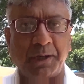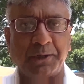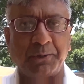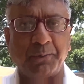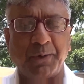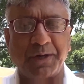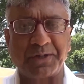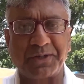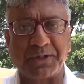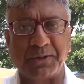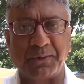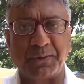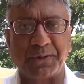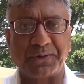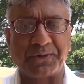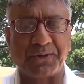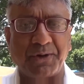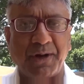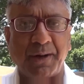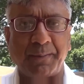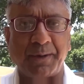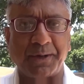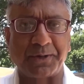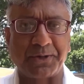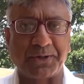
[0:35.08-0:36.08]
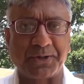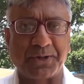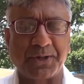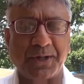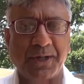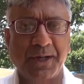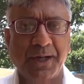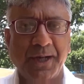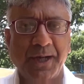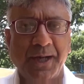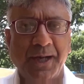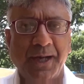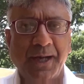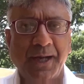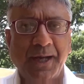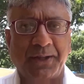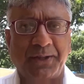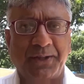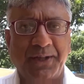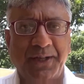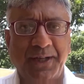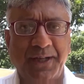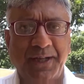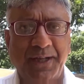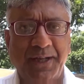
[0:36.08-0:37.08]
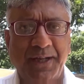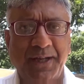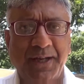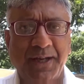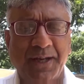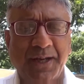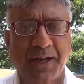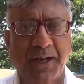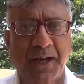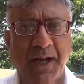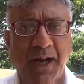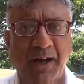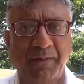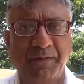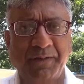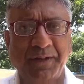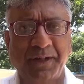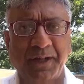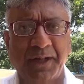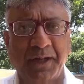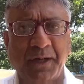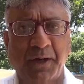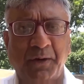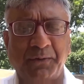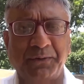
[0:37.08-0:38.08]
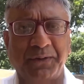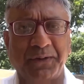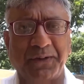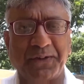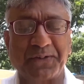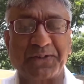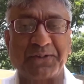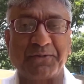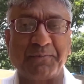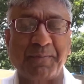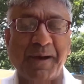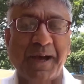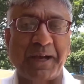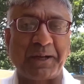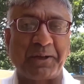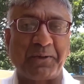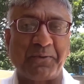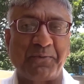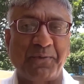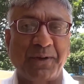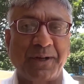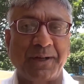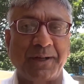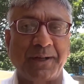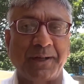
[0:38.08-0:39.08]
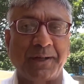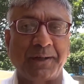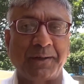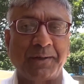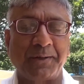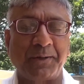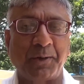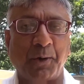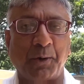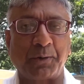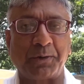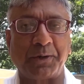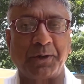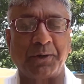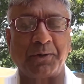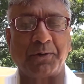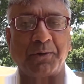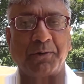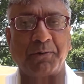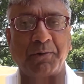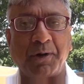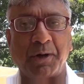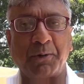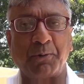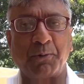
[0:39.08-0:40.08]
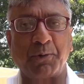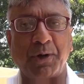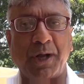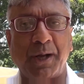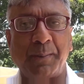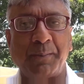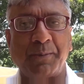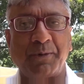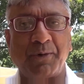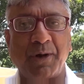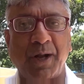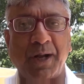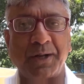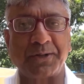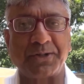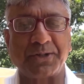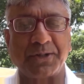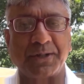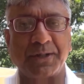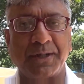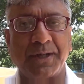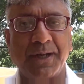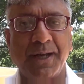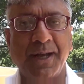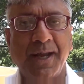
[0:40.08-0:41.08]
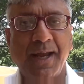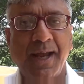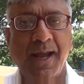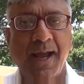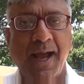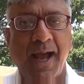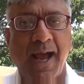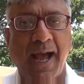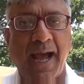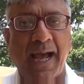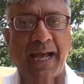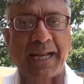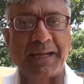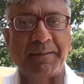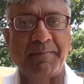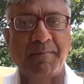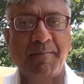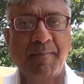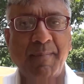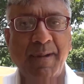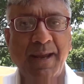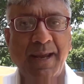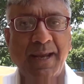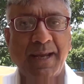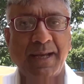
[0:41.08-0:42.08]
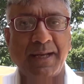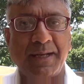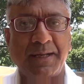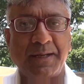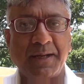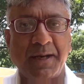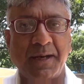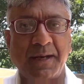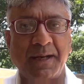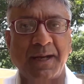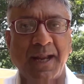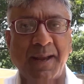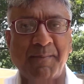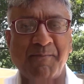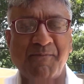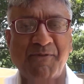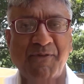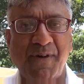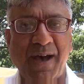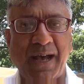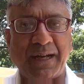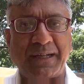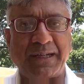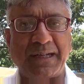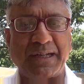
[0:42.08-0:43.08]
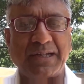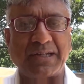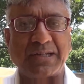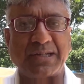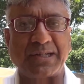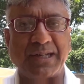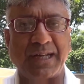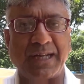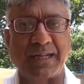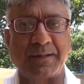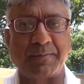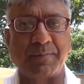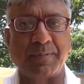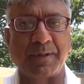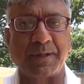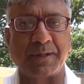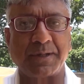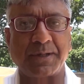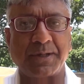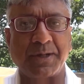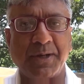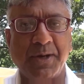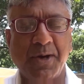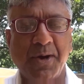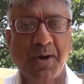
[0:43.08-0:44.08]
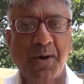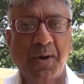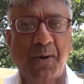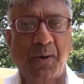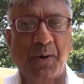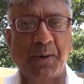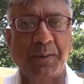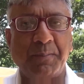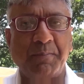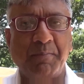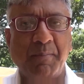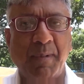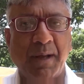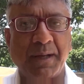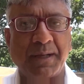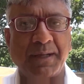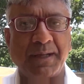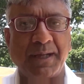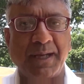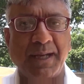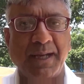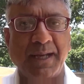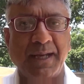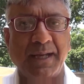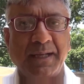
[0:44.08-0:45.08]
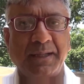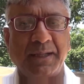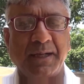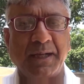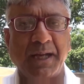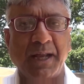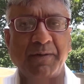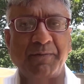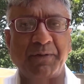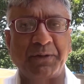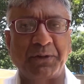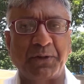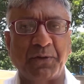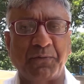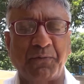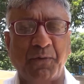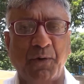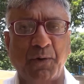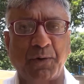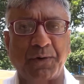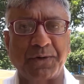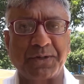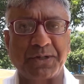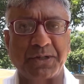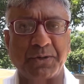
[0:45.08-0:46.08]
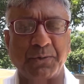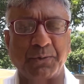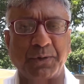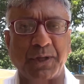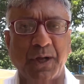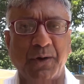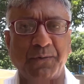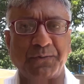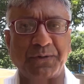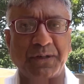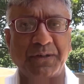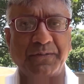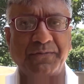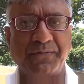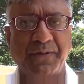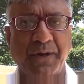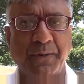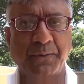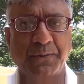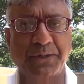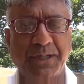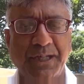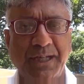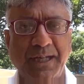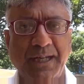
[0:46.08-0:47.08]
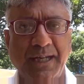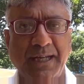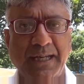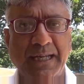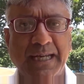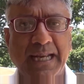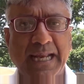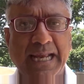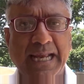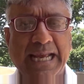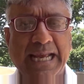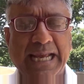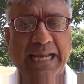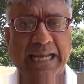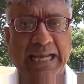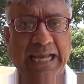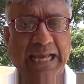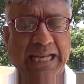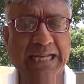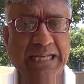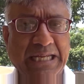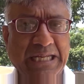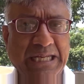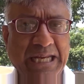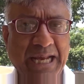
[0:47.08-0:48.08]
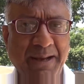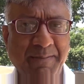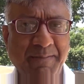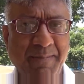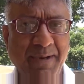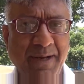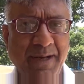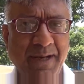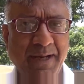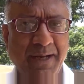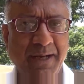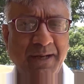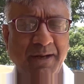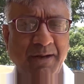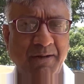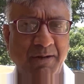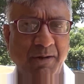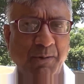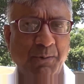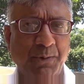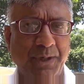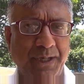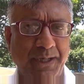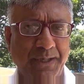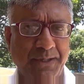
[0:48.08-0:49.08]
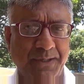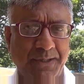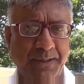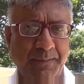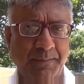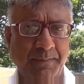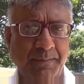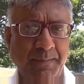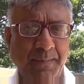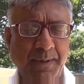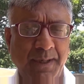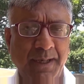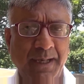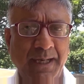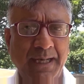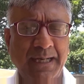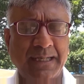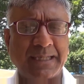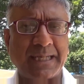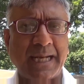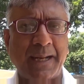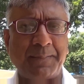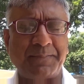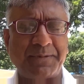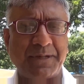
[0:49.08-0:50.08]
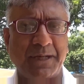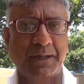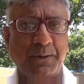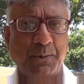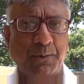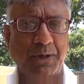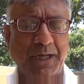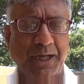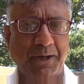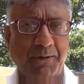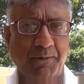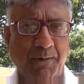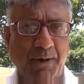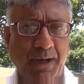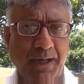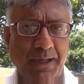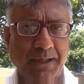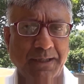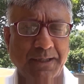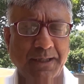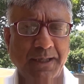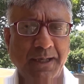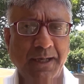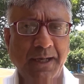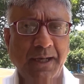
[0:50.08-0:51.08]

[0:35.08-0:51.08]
otherwise known as Ramach, the Governor of the Reserve Bank of India, Dr. Raghuram Rajan, had made an emphatic statement on Monday, the 11th of August 2014, condemning cronyism. He's absolutely right.